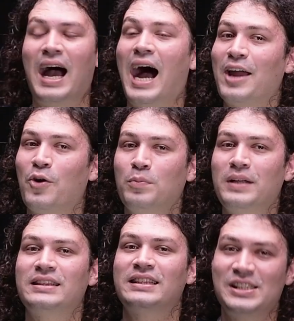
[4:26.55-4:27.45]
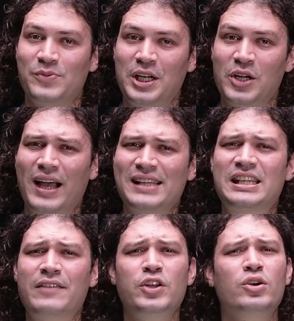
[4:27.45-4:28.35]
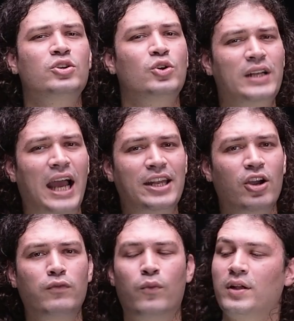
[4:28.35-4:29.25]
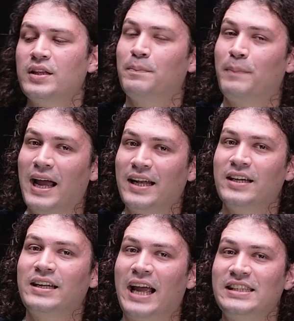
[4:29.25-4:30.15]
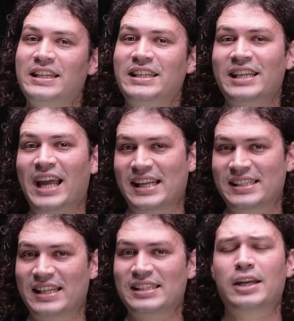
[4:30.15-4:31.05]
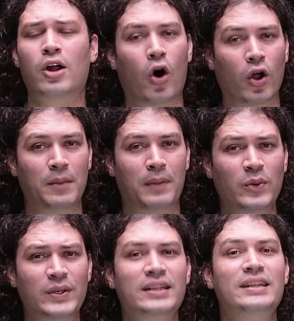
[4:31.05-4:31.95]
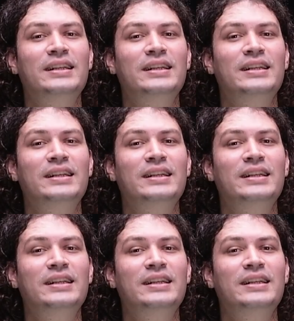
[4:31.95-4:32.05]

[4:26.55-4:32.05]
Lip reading: I hope that this video has given you a good idea of what the Pioneer HDJ-X10s are all about.